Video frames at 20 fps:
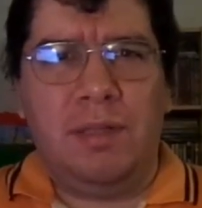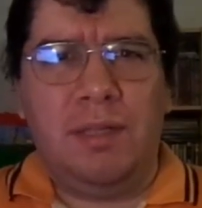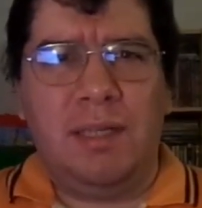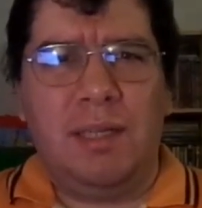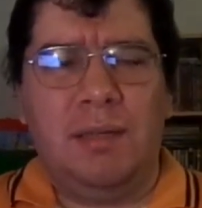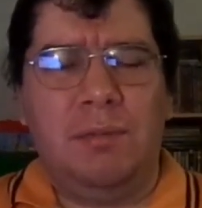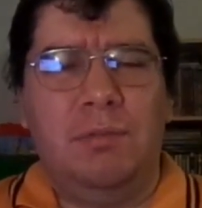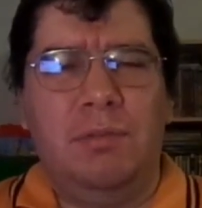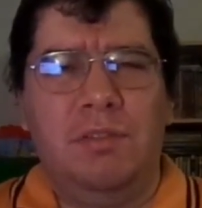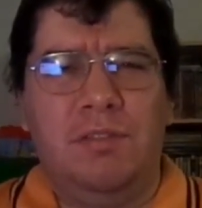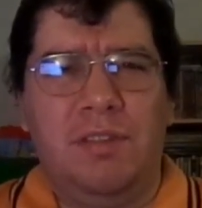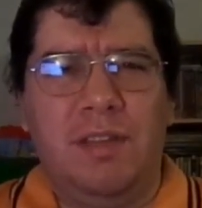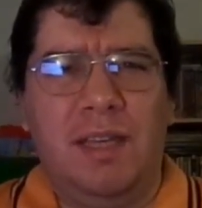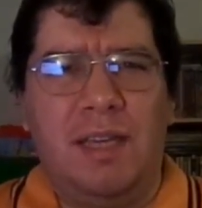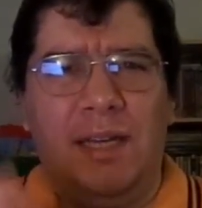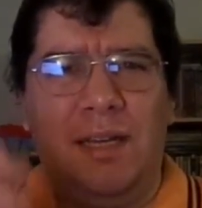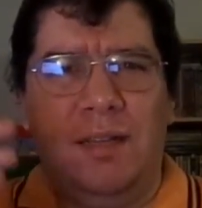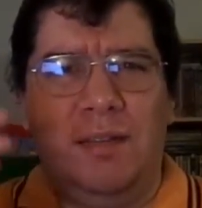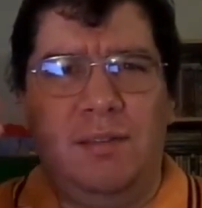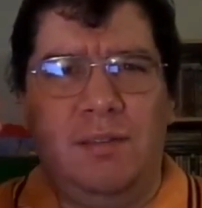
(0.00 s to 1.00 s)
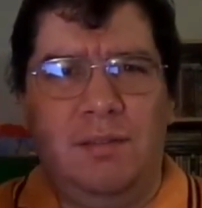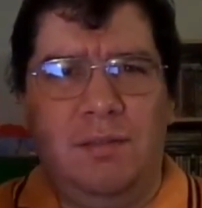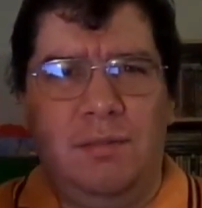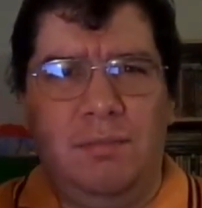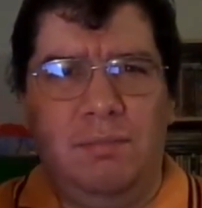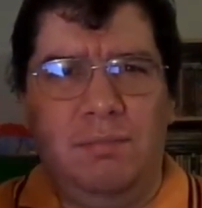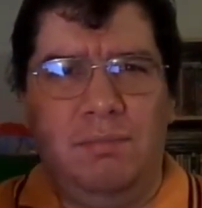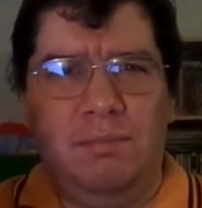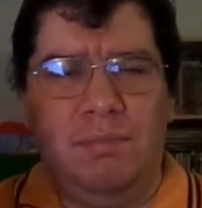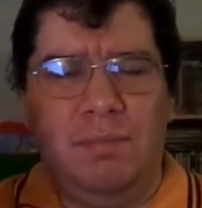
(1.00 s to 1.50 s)
Like, I wish they had
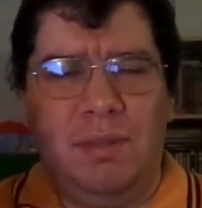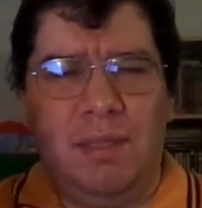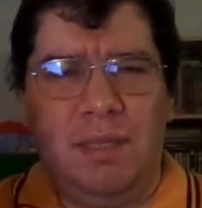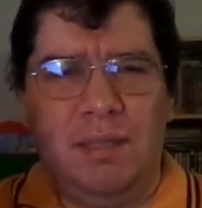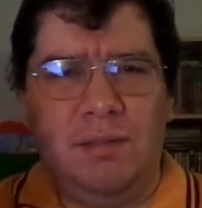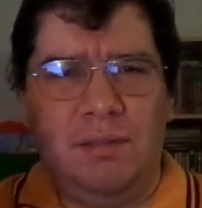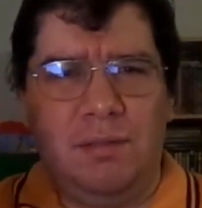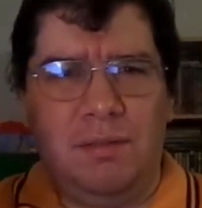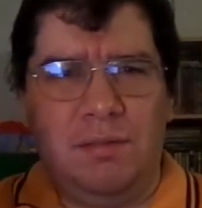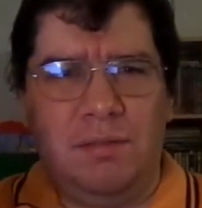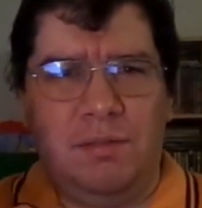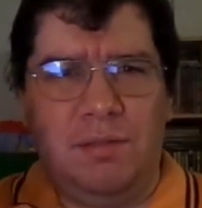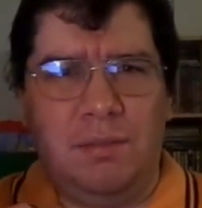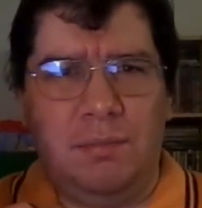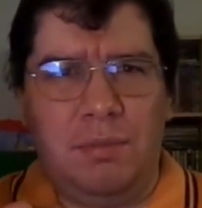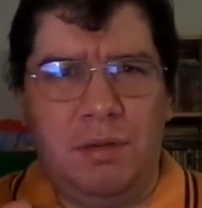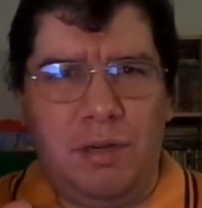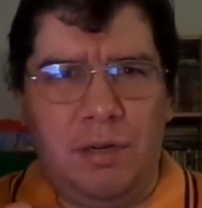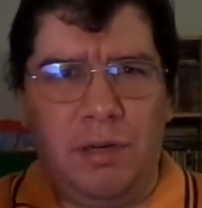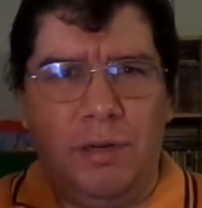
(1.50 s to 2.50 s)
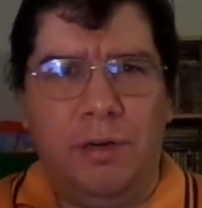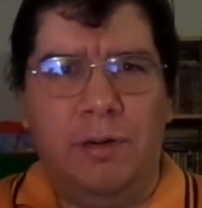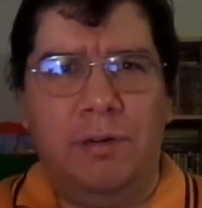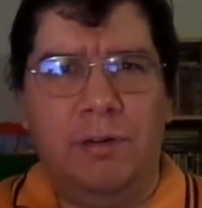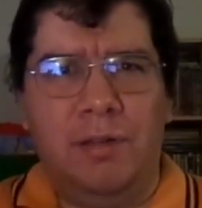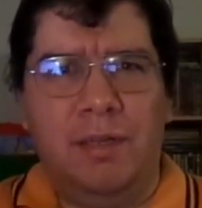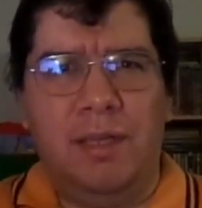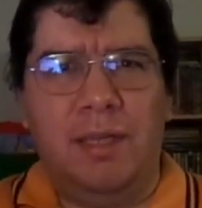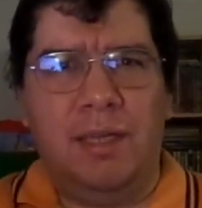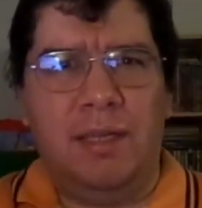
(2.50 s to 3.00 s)
like some
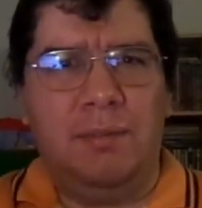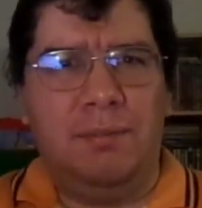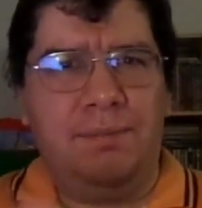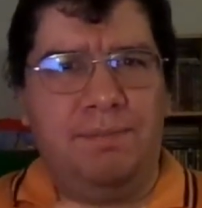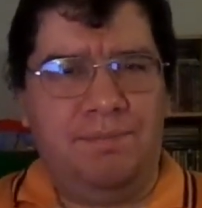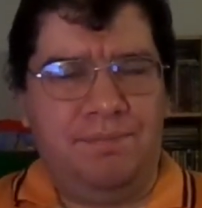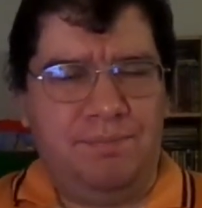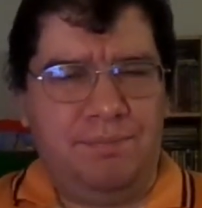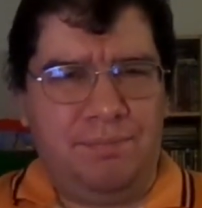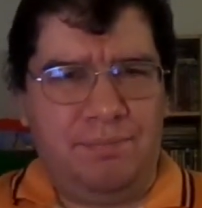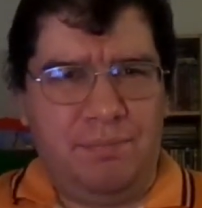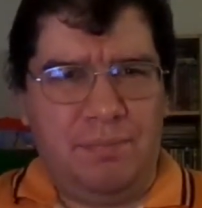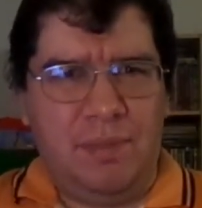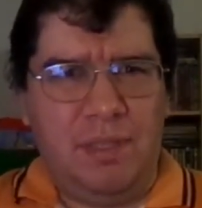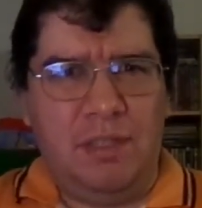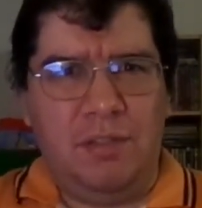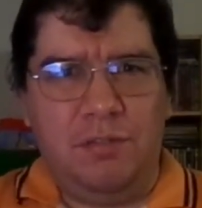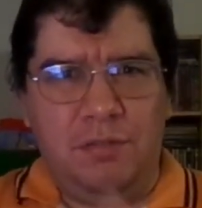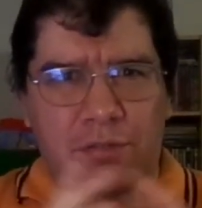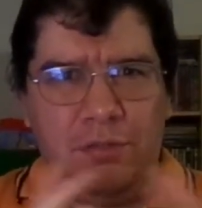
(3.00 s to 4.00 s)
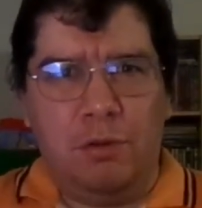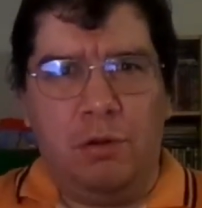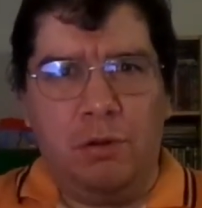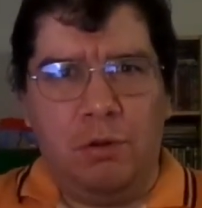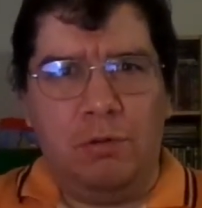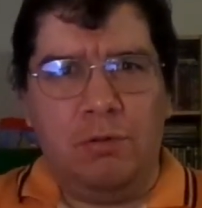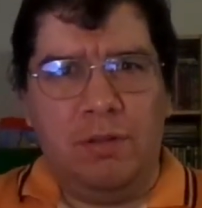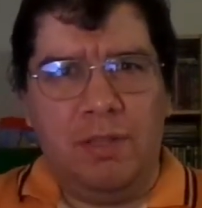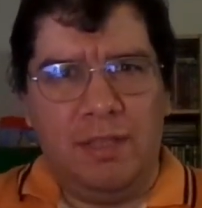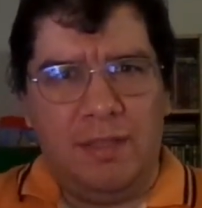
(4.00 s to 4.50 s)
heart and
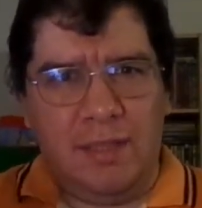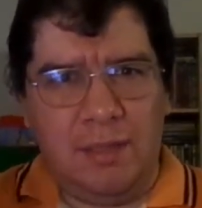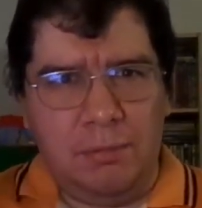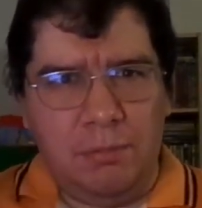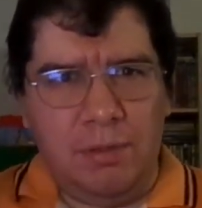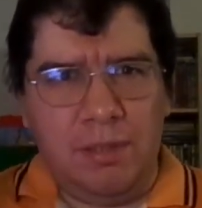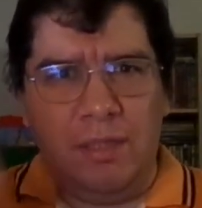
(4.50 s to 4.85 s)
soul that they